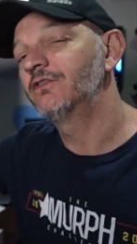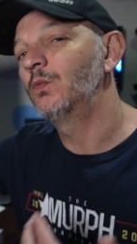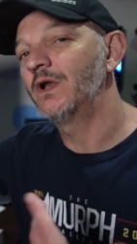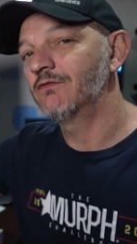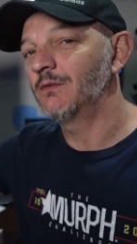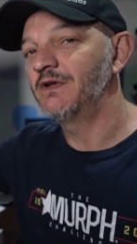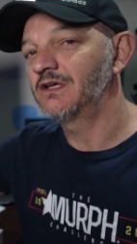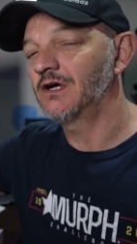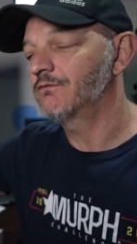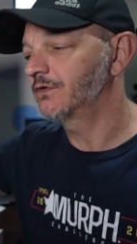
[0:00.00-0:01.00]
So whenever I'm in a
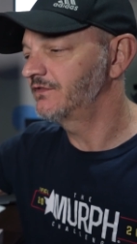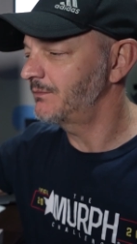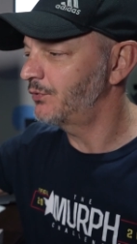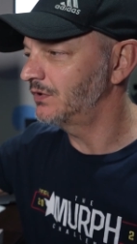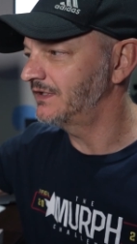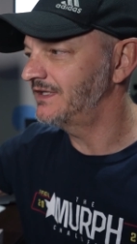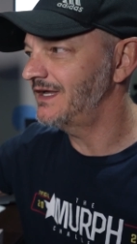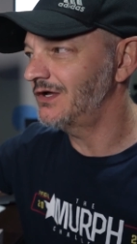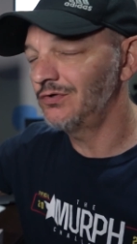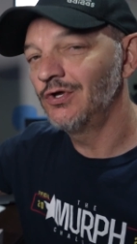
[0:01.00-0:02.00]
conference, I pull it
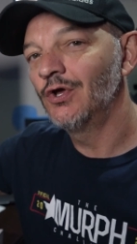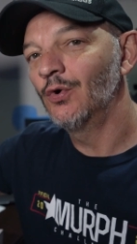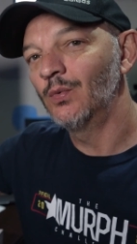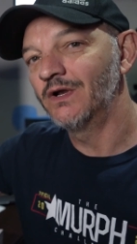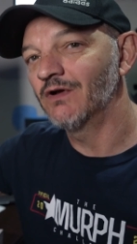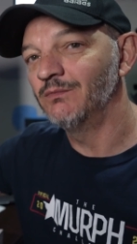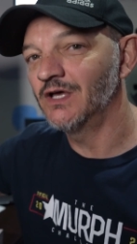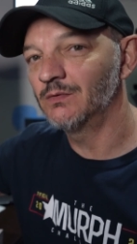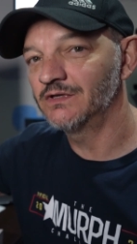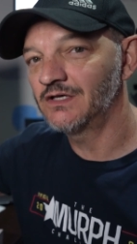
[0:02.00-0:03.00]
down. Whenever I'm
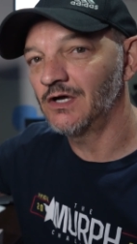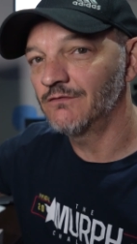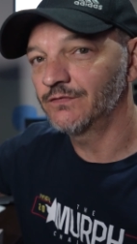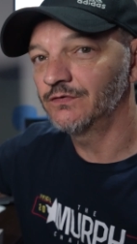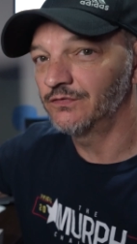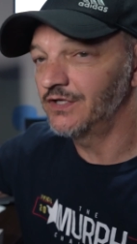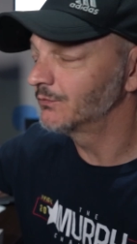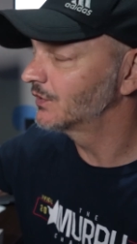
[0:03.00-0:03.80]
done with the conference or done